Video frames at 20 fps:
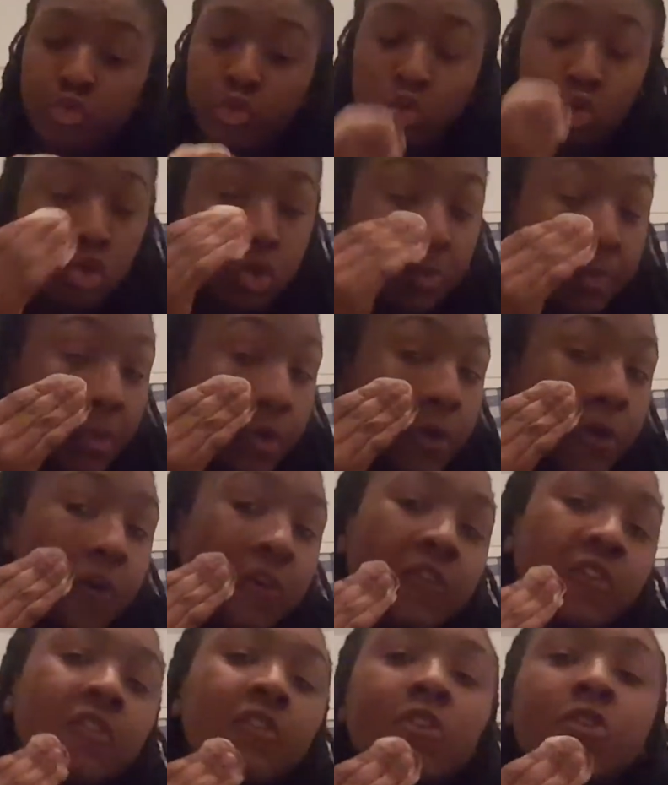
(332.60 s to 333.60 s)
rules,
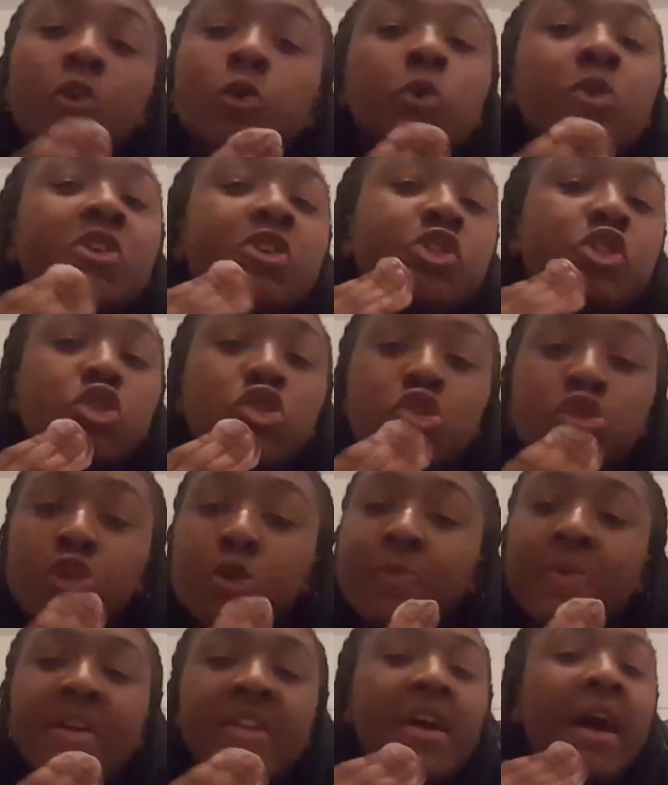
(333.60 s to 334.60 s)
because the school is
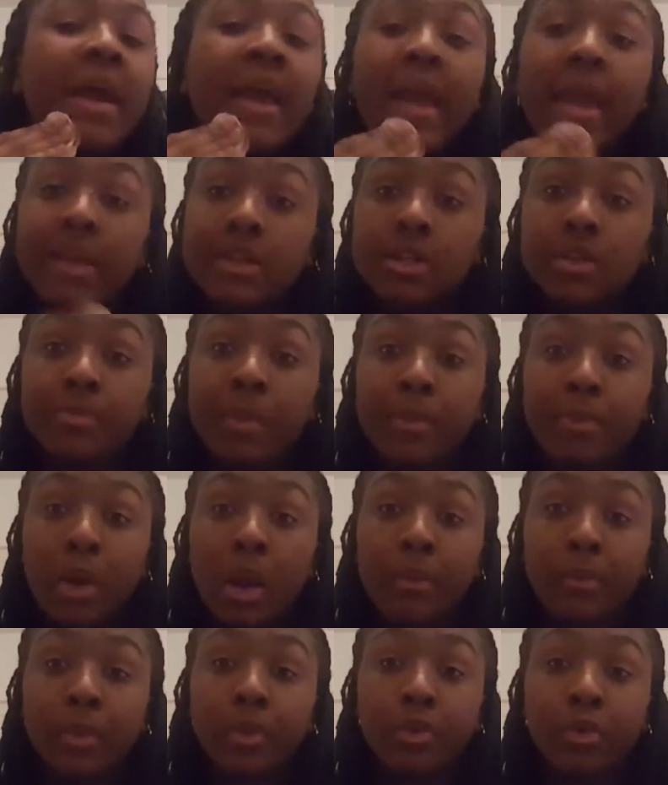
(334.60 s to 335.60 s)
stupid. I hated my
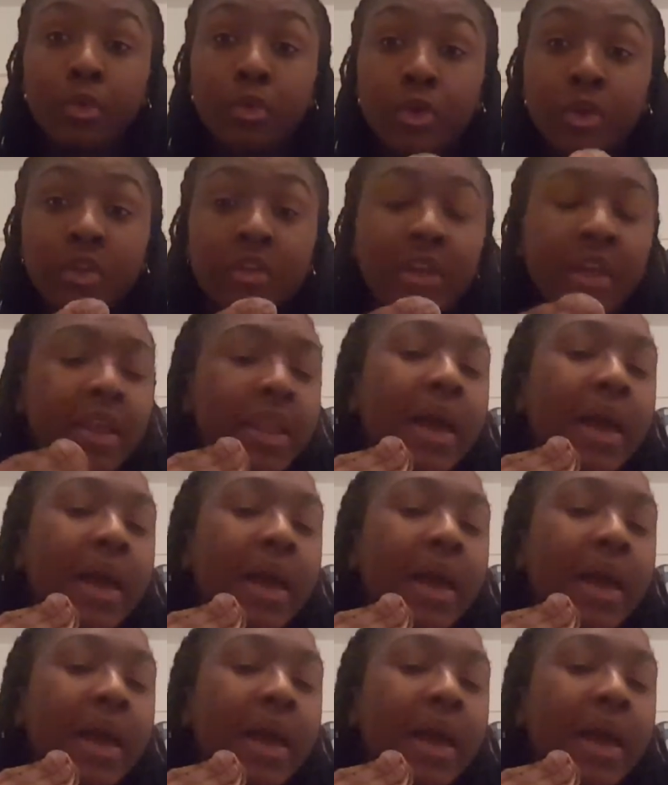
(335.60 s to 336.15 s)
primary school, just saying.